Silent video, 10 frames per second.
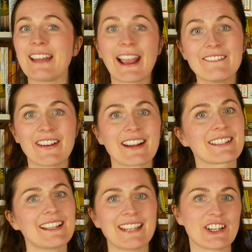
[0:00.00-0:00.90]
diverse
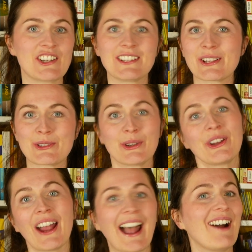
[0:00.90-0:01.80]
additions to
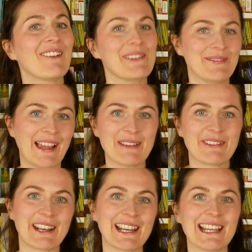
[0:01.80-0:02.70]
your at-home
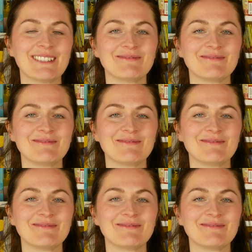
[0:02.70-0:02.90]
library.